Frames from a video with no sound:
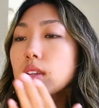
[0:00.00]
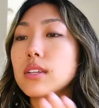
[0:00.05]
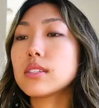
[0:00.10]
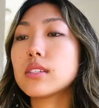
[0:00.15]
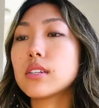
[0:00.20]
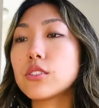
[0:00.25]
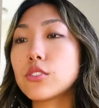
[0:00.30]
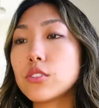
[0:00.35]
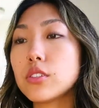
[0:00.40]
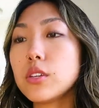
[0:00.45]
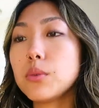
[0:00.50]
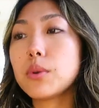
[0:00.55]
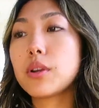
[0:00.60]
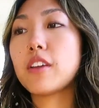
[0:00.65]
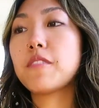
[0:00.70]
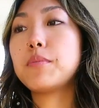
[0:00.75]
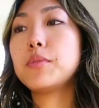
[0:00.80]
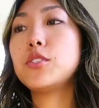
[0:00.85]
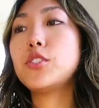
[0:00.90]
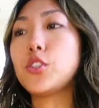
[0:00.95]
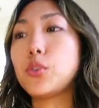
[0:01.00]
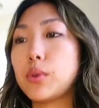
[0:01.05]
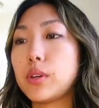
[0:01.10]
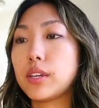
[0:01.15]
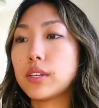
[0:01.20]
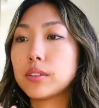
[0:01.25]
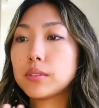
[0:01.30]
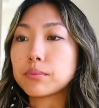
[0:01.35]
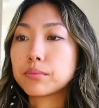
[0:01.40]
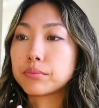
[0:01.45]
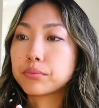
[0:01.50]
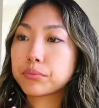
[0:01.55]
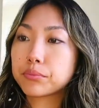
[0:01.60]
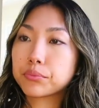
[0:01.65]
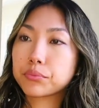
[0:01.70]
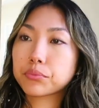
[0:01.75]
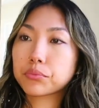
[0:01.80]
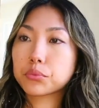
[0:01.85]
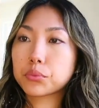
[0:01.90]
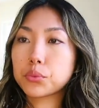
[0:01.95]
Essentially what I've been doing
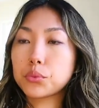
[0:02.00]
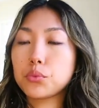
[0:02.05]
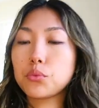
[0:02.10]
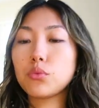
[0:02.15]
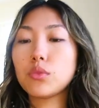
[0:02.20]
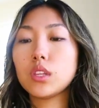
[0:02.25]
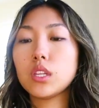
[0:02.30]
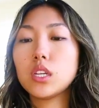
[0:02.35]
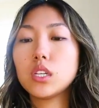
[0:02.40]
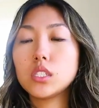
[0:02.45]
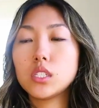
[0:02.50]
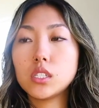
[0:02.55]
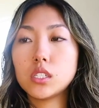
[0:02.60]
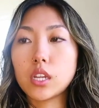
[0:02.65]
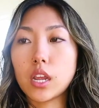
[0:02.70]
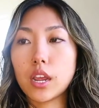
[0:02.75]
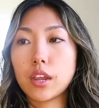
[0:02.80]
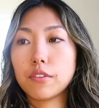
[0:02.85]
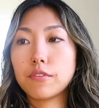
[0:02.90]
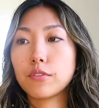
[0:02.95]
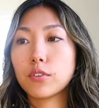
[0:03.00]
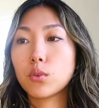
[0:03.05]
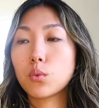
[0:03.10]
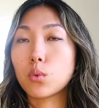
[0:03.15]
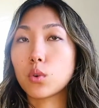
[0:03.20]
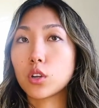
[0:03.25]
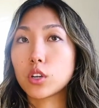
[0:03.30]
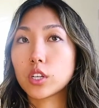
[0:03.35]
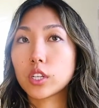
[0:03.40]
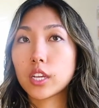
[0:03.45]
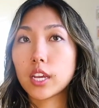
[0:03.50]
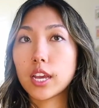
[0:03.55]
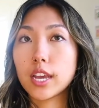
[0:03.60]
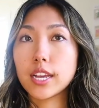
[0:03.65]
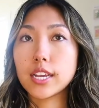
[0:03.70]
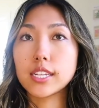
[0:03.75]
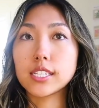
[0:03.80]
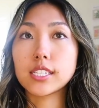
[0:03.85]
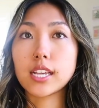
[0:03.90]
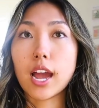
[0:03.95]
today for work
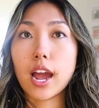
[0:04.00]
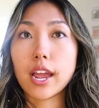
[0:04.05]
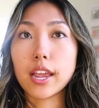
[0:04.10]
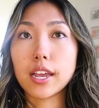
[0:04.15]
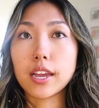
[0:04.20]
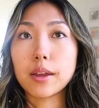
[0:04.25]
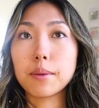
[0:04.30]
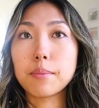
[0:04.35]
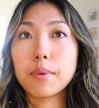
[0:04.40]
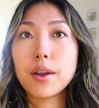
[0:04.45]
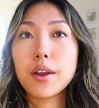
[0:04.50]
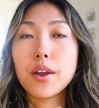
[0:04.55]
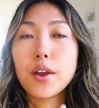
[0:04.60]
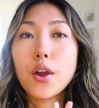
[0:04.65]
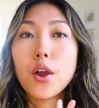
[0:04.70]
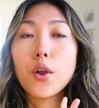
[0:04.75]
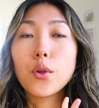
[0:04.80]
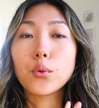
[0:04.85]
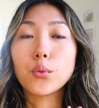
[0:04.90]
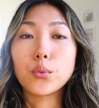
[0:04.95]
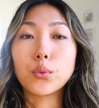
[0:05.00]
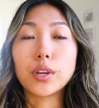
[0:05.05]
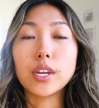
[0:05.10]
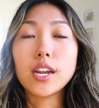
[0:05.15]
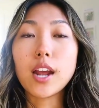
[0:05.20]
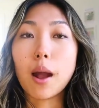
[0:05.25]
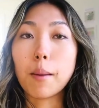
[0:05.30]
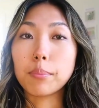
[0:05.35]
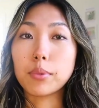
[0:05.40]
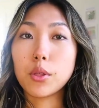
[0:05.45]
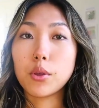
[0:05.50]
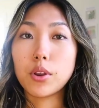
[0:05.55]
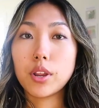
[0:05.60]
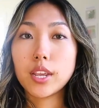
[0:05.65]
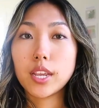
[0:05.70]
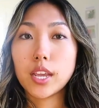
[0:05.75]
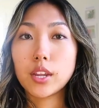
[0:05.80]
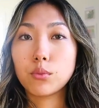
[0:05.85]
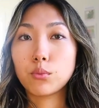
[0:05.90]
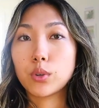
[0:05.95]
is I am
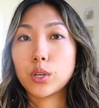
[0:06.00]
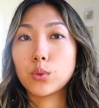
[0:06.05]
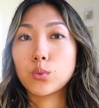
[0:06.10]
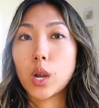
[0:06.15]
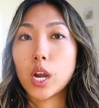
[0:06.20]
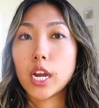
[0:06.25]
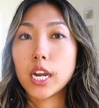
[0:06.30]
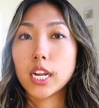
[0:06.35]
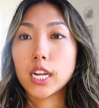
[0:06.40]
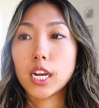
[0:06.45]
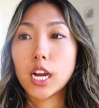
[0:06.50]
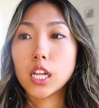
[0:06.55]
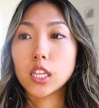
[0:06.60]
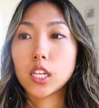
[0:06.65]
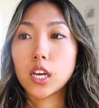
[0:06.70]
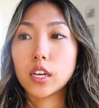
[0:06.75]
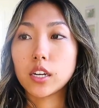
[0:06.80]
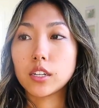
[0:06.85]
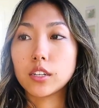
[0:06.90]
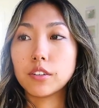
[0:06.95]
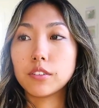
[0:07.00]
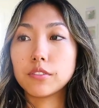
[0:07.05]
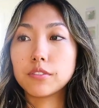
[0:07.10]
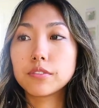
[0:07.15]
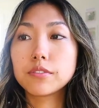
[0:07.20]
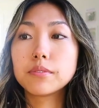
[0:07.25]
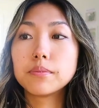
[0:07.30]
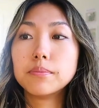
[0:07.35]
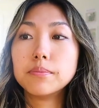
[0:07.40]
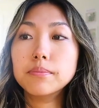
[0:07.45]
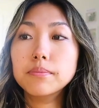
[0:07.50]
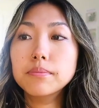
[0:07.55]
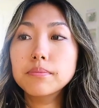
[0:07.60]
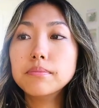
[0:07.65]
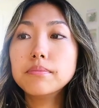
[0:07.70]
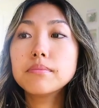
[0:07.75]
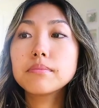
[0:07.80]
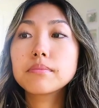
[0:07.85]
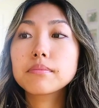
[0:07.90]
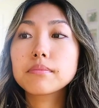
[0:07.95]
re-uploading and rerunning a lot of
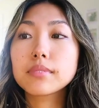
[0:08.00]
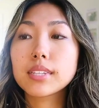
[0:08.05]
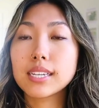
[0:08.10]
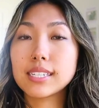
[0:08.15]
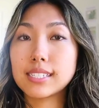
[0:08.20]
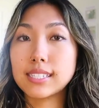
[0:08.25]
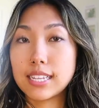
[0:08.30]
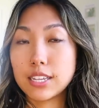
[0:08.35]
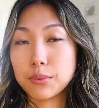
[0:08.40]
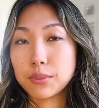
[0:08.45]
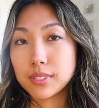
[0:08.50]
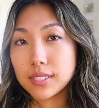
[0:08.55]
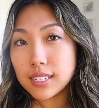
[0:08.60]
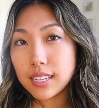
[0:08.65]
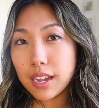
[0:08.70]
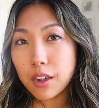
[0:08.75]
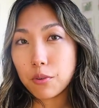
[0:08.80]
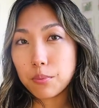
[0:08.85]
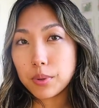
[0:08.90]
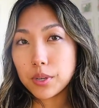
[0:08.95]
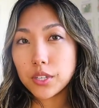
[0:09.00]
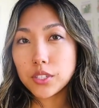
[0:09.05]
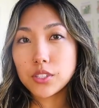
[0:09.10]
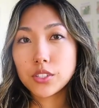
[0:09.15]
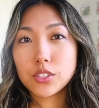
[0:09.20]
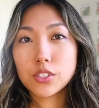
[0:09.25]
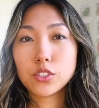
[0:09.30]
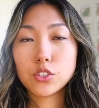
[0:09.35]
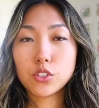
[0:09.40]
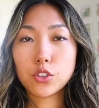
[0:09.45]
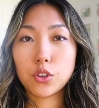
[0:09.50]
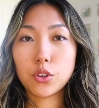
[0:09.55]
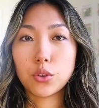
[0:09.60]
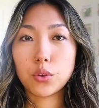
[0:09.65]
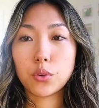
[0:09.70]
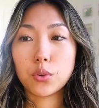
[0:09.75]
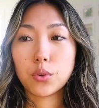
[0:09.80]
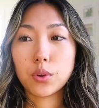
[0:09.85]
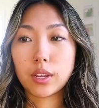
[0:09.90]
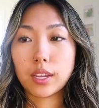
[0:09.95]
sequencing outputs
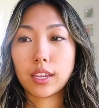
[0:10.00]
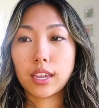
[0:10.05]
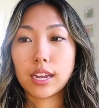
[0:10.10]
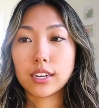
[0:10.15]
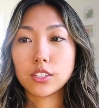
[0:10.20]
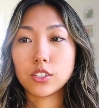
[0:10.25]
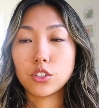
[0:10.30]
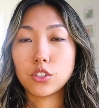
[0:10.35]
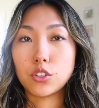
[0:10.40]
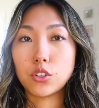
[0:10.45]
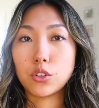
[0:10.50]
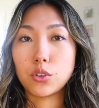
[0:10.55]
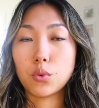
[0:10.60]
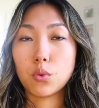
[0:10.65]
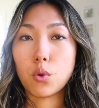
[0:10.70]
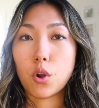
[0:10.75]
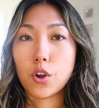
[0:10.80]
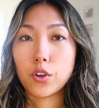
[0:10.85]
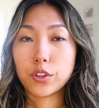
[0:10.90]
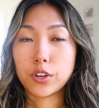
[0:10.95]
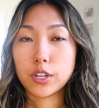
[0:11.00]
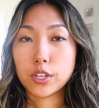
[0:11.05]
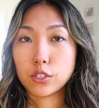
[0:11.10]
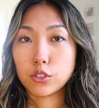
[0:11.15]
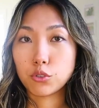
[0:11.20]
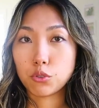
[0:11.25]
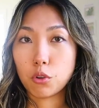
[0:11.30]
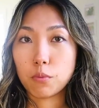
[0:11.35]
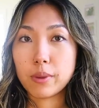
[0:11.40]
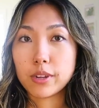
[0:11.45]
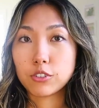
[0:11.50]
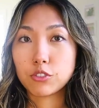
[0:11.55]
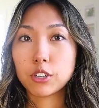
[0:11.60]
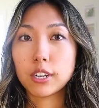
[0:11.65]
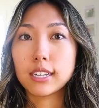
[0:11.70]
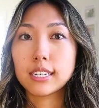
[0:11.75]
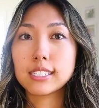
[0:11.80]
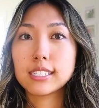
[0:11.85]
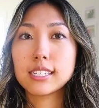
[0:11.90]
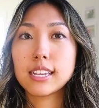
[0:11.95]
to get new quality control
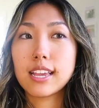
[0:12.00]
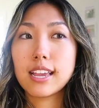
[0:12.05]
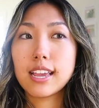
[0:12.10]
metrics